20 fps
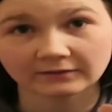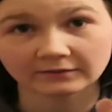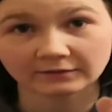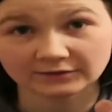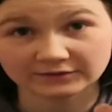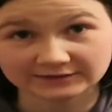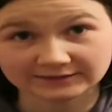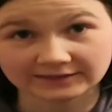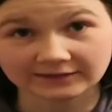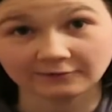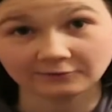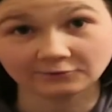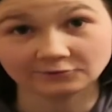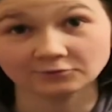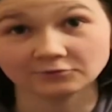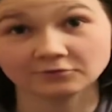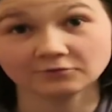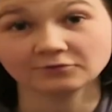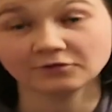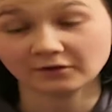the cell
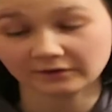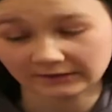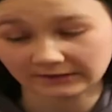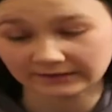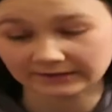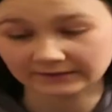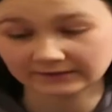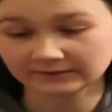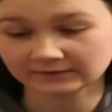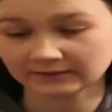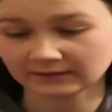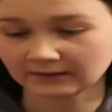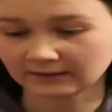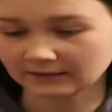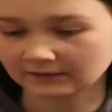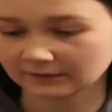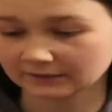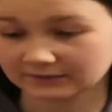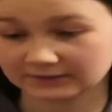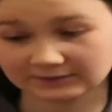door, not licked.
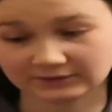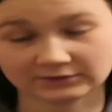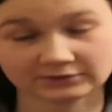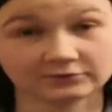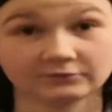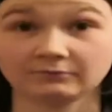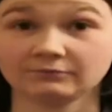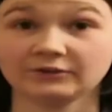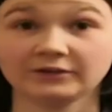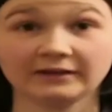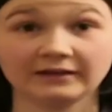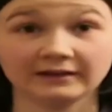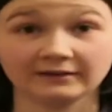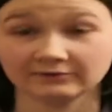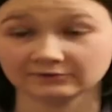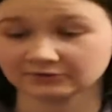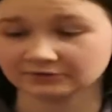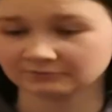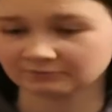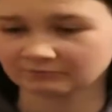That's something
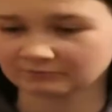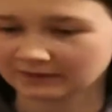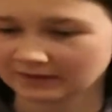else.